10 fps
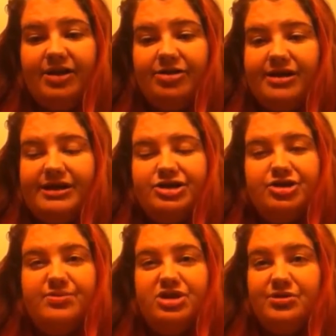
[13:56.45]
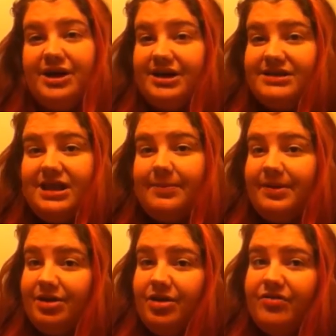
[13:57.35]
I don't think it's to the point where I need to take a
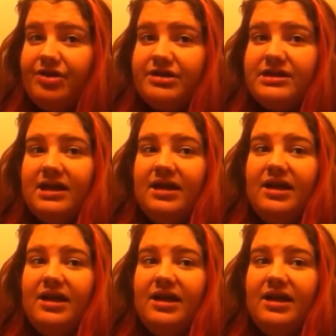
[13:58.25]
pill over it.